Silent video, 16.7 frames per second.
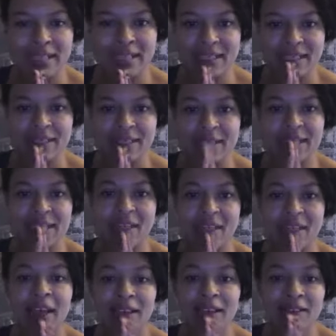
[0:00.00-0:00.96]
It's
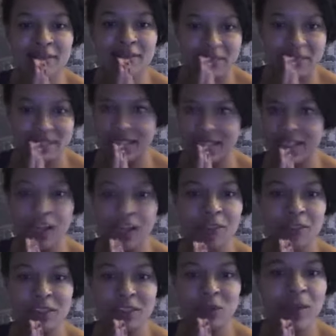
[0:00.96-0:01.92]
designed
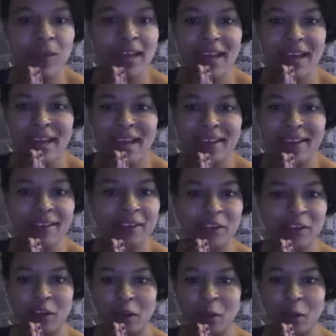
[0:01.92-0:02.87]
this way.
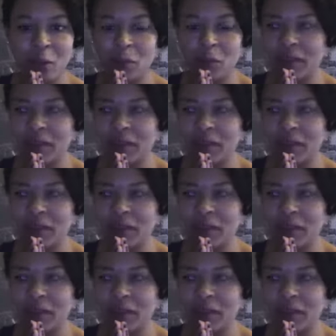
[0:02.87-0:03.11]
You know, we